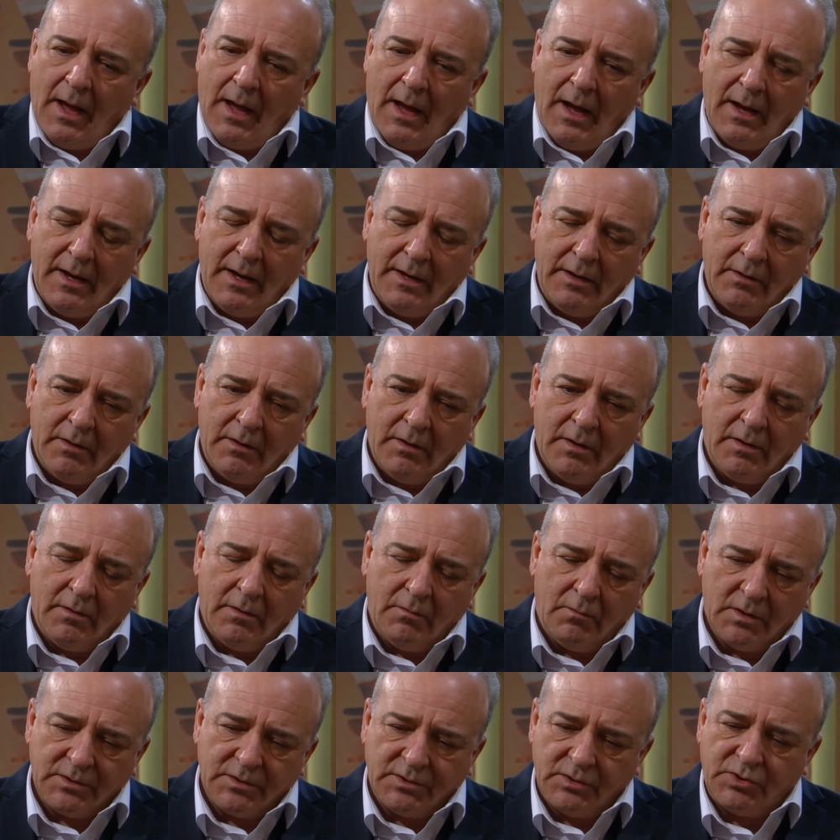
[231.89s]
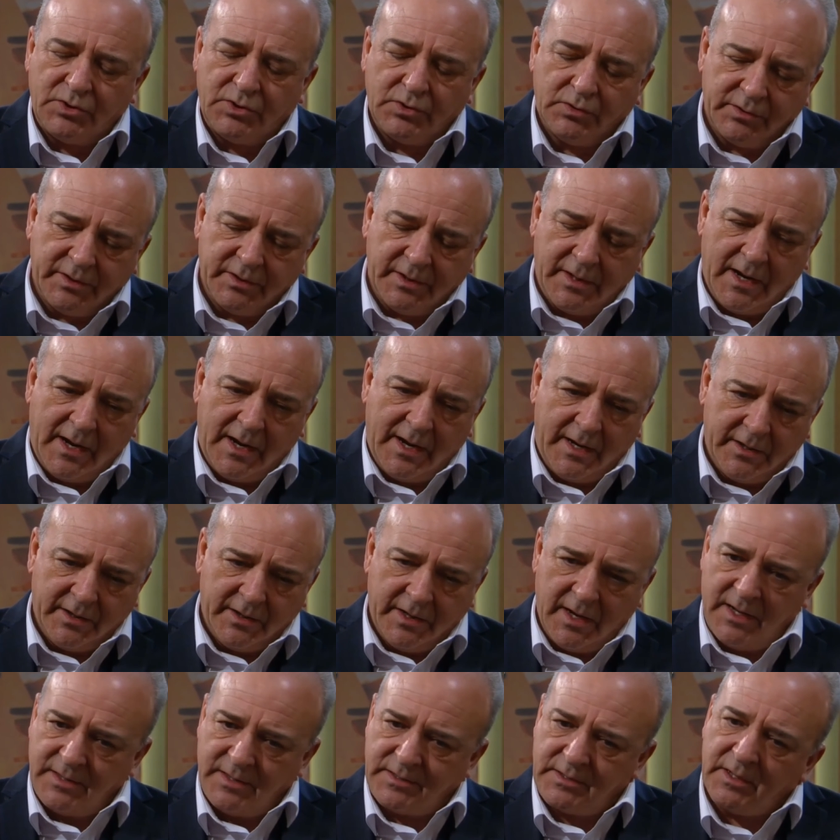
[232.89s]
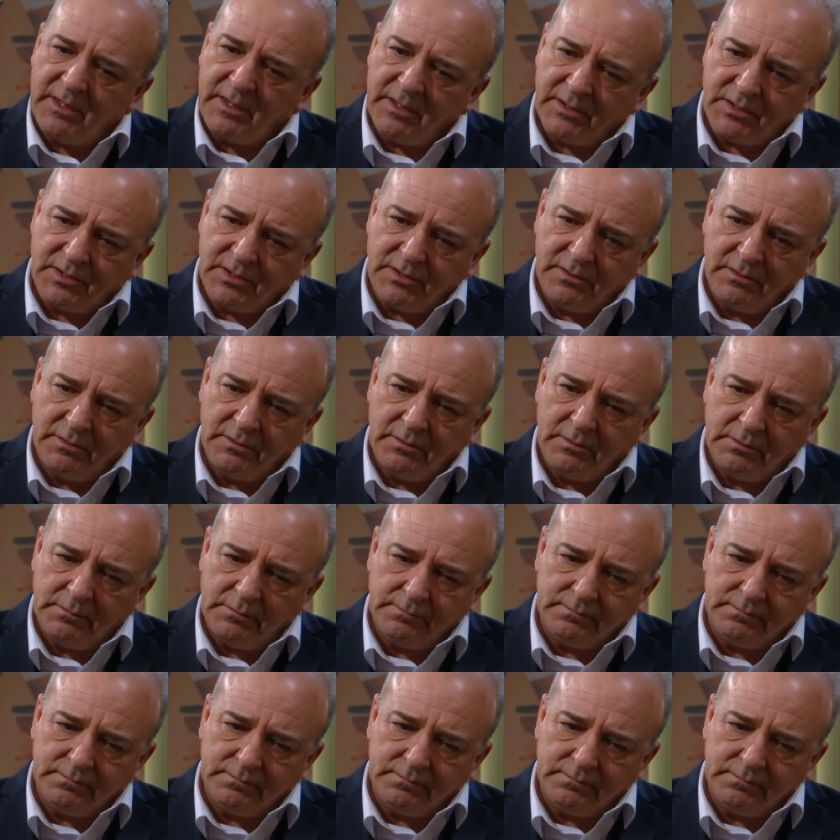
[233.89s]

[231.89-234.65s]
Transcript: I wasn't sure that I could ask her to